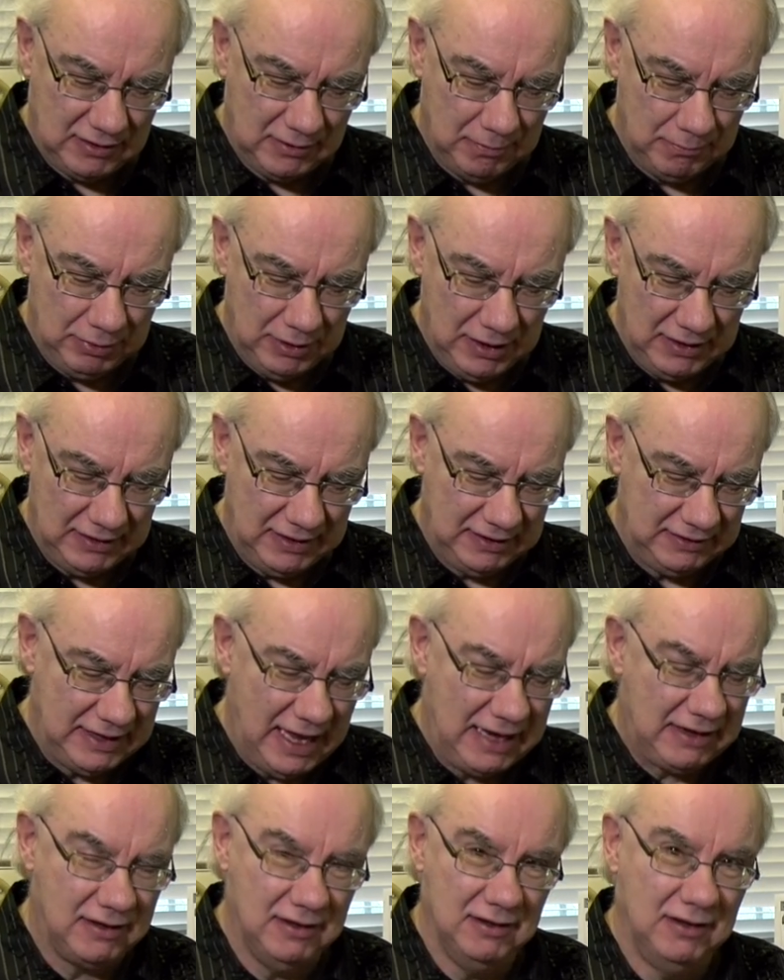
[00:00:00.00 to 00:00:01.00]
completely
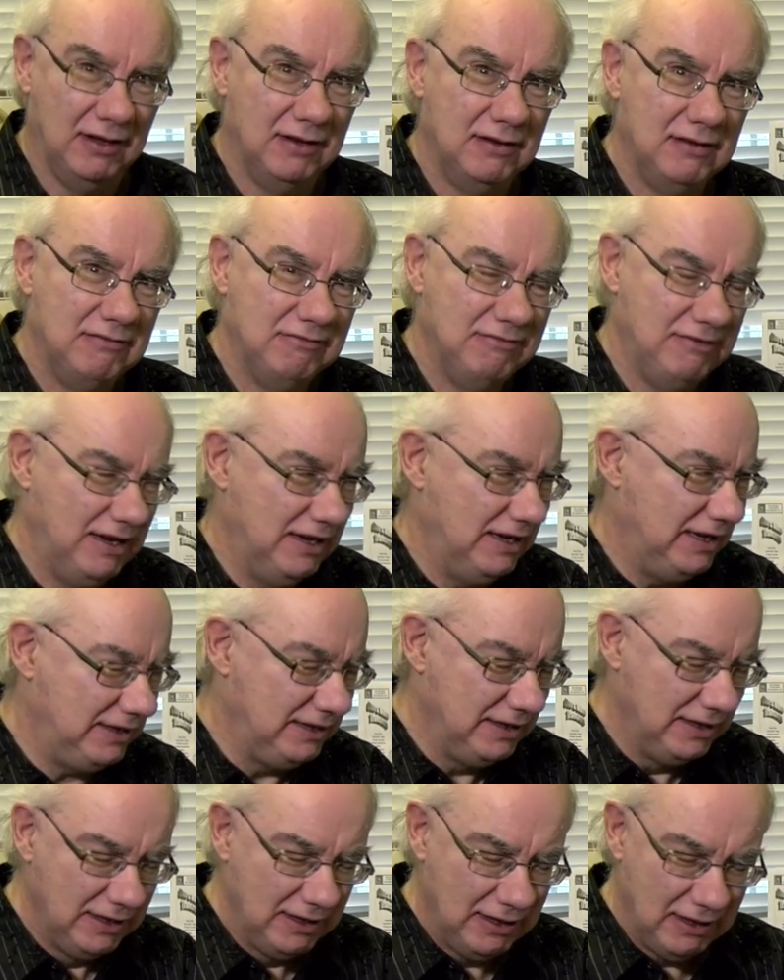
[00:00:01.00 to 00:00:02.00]
knackered,
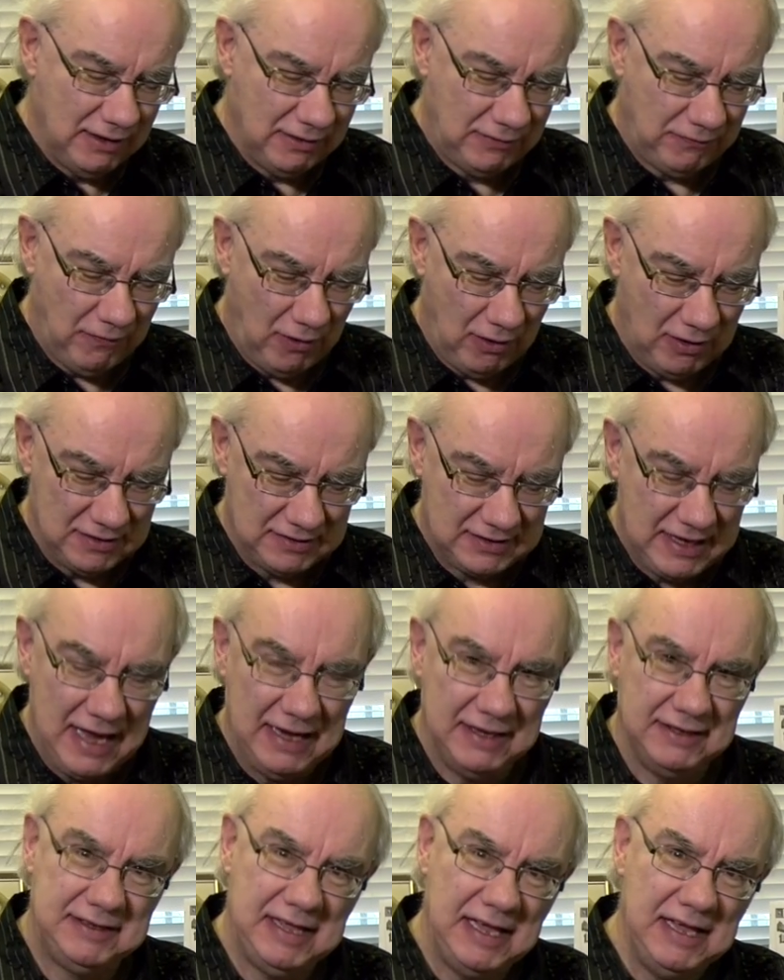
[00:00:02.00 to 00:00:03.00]
really, as far as
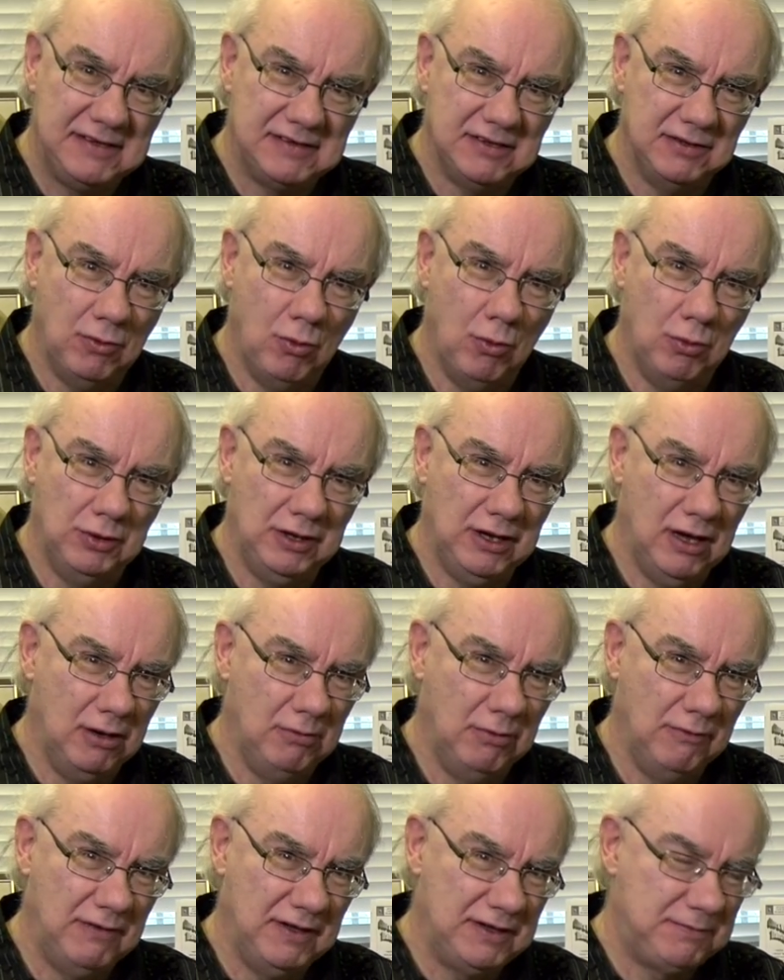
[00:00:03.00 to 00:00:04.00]
getting decent audio
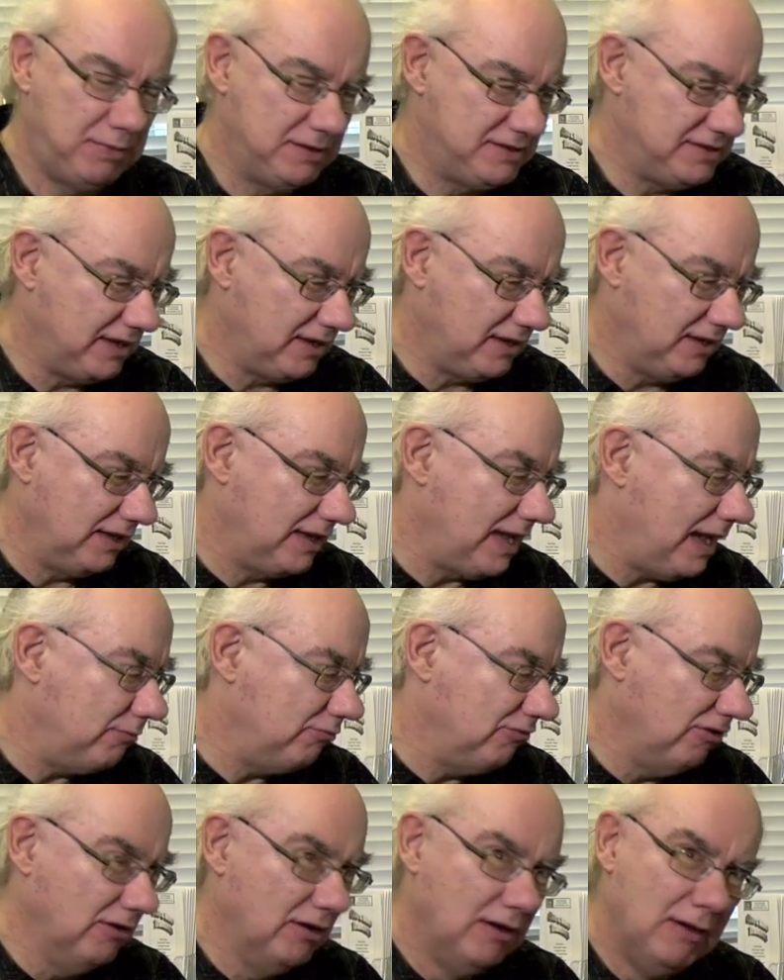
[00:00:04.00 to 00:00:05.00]
with this particular
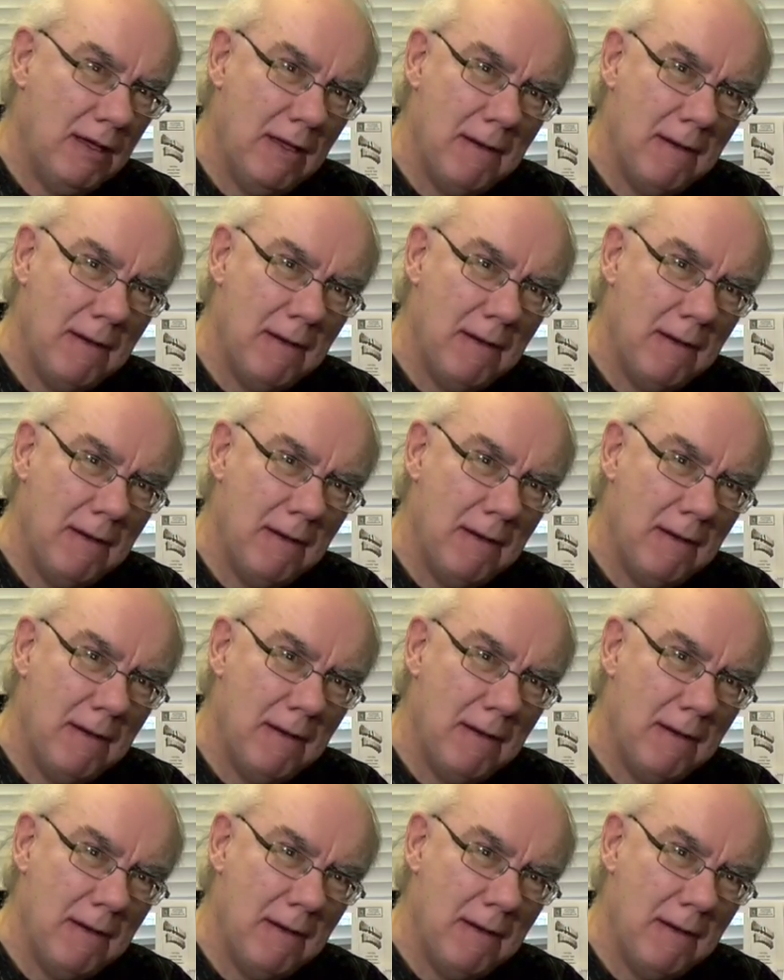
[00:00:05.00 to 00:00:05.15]
camera.